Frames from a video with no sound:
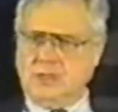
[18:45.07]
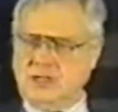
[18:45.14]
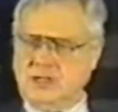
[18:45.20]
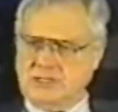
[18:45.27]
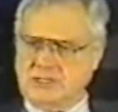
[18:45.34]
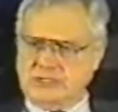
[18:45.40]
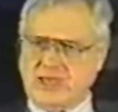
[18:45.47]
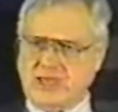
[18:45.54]
an
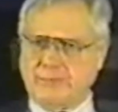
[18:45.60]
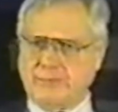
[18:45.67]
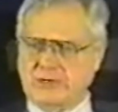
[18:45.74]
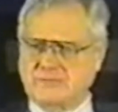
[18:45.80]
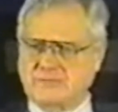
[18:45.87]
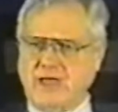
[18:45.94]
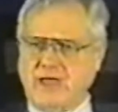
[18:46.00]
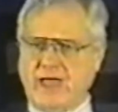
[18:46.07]

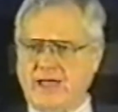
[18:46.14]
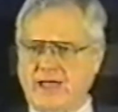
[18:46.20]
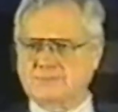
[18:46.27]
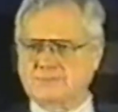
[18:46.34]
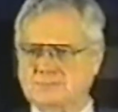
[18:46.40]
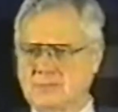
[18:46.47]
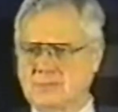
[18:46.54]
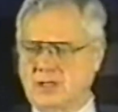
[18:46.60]
established fact
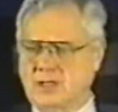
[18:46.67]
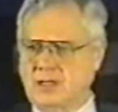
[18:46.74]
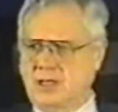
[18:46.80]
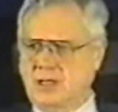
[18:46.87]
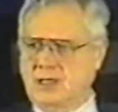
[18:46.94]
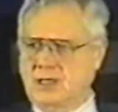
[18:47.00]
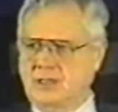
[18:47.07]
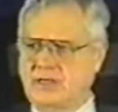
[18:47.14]

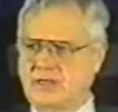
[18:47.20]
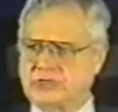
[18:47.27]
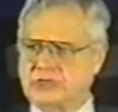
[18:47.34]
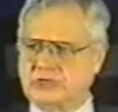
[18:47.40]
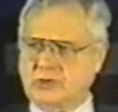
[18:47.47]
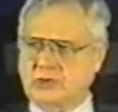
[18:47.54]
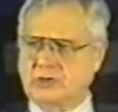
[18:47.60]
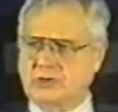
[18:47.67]
that
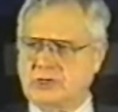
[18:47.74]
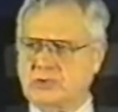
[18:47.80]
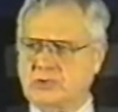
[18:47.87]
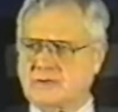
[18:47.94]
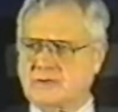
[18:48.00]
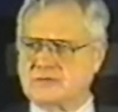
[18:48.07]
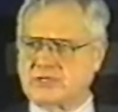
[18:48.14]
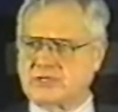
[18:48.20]
children who
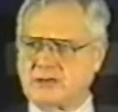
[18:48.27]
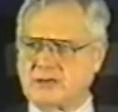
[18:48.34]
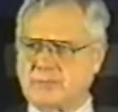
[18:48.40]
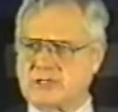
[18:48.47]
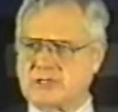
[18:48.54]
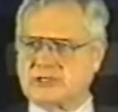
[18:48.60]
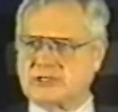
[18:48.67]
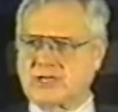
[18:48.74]
have
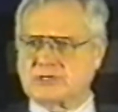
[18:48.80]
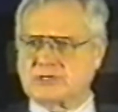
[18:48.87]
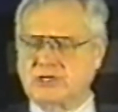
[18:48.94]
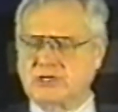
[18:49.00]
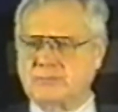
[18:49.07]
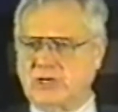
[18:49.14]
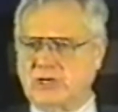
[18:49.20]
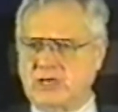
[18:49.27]
been sexually
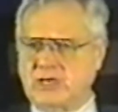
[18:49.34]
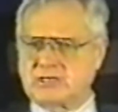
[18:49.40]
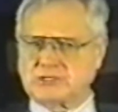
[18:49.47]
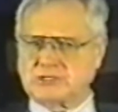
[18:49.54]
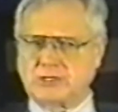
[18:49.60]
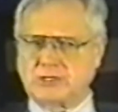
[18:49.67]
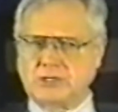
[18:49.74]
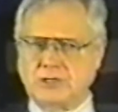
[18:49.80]

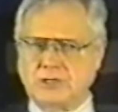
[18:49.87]
molested